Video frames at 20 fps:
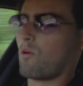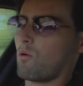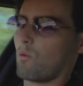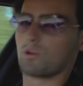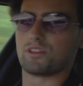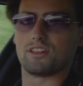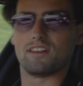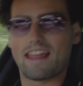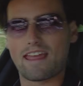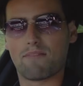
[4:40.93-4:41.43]

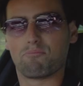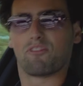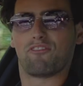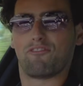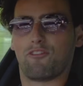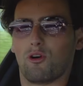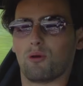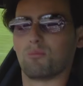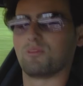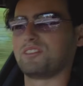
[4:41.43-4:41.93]
was an M
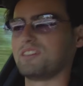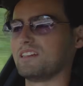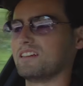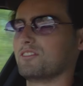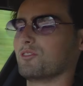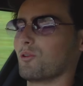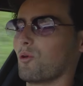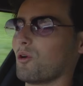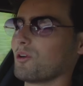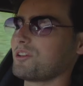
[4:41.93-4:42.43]
Performance
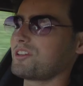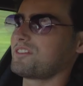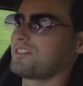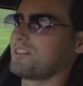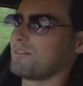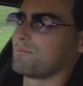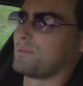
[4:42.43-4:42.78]
exhaust,